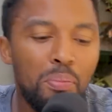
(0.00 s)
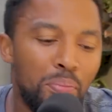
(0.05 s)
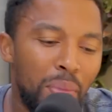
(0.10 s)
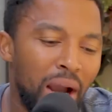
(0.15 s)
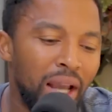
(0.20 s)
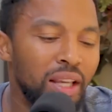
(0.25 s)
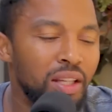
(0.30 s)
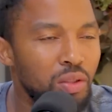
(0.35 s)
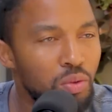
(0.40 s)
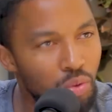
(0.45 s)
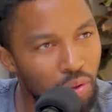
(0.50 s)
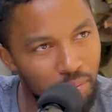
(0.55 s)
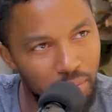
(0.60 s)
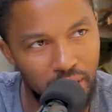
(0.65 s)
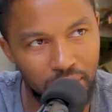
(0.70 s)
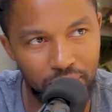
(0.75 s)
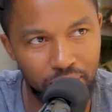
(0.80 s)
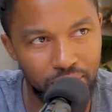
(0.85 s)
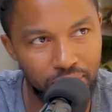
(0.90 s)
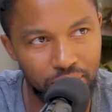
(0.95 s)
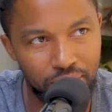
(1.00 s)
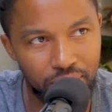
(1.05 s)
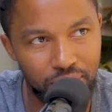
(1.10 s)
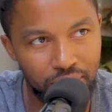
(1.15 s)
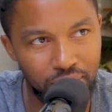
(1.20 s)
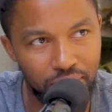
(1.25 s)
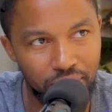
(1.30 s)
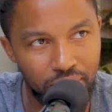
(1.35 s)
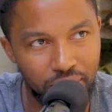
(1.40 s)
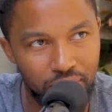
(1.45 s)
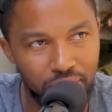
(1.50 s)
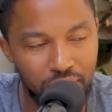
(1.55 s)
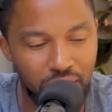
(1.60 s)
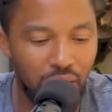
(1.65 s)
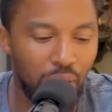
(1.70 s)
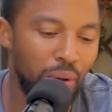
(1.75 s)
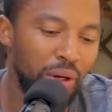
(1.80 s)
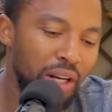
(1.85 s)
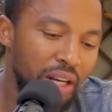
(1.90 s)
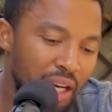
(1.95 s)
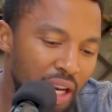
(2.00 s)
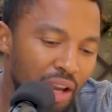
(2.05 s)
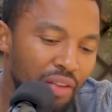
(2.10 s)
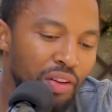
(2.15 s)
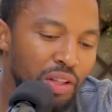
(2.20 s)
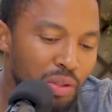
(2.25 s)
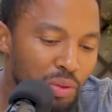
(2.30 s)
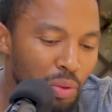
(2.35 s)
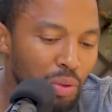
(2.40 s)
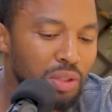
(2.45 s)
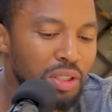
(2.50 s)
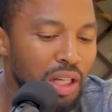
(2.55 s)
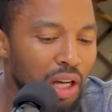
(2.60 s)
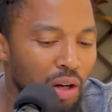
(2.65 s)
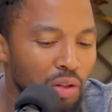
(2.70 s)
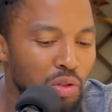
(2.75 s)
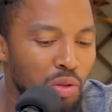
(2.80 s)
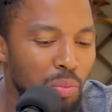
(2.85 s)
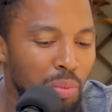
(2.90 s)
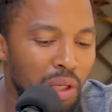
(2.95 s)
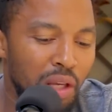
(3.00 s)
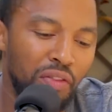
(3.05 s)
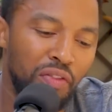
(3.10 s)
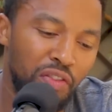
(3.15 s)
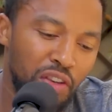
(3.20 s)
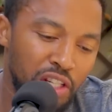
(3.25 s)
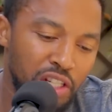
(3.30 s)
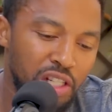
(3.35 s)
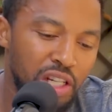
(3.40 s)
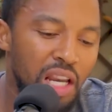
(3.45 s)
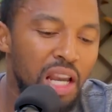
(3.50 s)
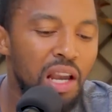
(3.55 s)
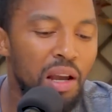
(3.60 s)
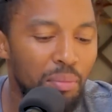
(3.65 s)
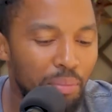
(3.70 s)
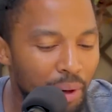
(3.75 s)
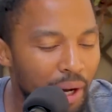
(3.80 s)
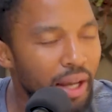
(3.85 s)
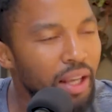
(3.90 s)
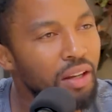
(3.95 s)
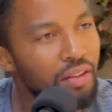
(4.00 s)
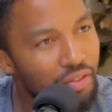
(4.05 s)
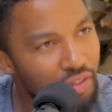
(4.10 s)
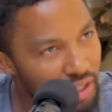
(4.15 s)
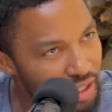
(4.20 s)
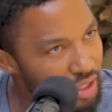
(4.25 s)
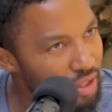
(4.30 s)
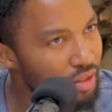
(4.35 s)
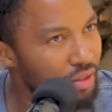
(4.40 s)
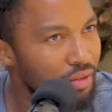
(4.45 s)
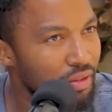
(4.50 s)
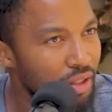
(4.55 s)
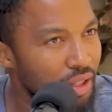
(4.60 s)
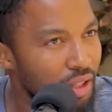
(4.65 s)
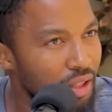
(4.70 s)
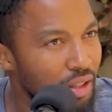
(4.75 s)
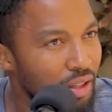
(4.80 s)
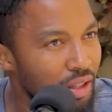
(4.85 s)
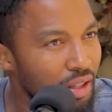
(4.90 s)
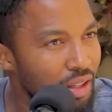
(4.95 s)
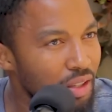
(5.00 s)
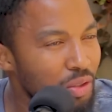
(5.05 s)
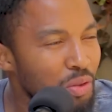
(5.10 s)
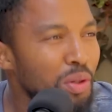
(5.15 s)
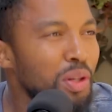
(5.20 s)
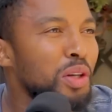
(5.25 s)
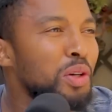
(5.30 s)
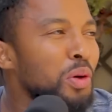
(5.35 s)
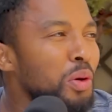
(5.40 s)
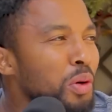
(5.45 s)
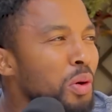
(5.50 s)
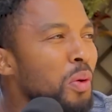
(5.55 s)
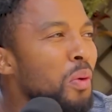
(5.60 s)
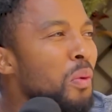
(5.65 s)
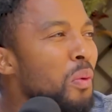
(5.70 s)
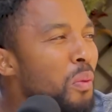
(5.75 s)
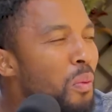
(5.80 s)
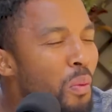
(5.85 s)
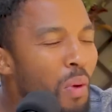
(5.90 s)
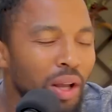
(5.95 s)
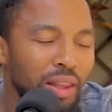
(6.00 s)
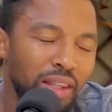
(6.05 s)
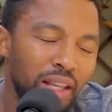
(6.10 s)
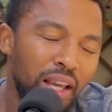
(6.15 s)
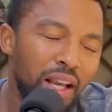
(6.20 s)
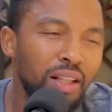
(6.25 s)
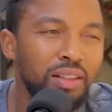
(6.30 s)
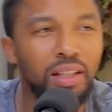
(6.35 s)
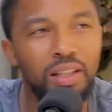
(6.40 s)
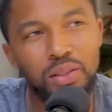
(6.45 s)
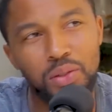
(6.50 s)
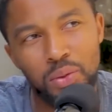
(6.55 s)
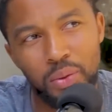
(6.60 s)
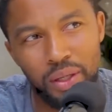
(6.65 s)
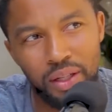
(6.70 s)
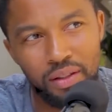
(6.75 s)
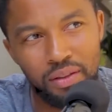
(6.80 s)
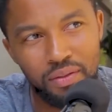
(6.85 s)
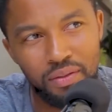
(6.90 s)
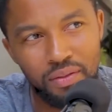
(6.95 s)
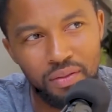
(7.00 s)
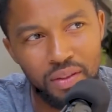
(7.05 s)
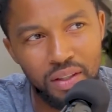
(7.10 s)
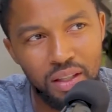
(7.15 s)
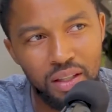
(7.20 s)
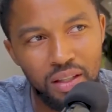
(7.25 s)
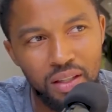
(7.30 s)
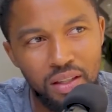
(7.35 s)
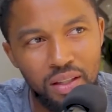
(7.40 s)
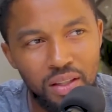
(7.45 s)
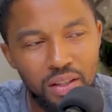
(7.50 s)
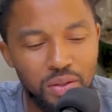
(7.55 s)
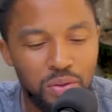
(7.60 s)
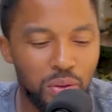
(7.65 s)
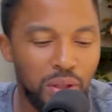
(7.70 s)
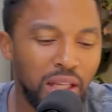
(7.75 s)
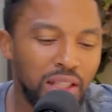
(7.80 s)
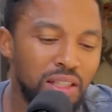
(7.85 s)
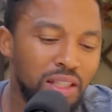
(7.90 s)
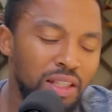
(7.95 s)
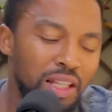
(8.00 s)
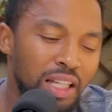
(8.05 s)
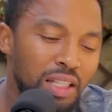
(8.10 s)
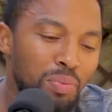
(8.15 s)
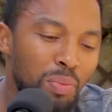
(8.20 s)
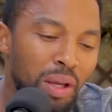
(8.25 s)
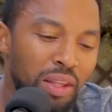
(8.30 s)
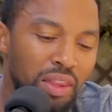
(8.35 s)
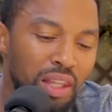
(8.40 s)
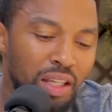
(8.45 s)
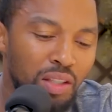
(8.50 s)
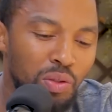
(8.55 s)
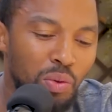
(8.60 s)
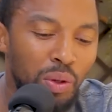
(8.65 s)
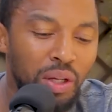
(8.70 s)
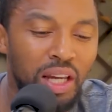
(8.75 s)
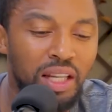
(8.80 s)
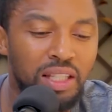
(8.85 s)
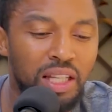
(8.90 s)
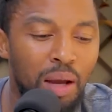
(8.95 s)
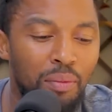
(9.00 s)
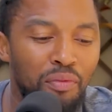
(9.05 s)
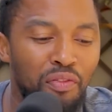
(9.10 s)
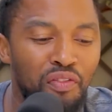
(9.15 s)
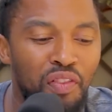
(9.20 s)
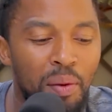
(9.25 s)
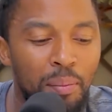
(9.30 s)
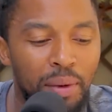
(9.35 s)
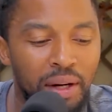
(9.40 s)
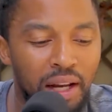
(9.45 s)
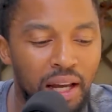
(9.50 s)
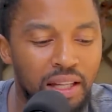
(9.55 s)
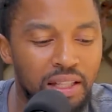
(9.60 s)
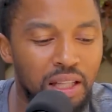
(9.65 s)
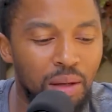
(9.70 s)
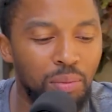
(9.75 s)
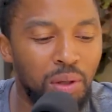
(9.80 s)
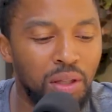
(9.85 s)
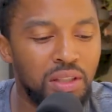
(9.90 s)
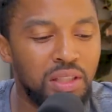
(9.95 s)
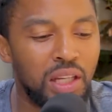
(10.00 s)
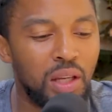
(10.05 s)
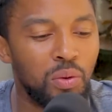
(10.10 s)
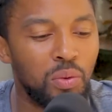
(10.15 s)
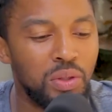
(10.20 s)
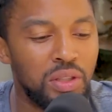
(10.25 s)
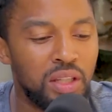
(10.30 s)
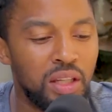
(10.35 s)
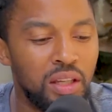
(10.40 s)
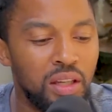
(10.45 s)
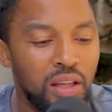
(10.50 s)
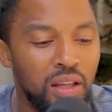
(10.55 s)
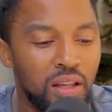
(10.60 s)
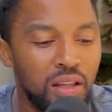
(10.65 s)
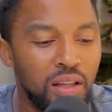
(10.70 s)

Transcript: by a swimmer. They were never taught how to be a fish by a fish. So they don't know what the hell they're doing. So that's my thing. So when I say I'm feminized, I'm not saying, Guti,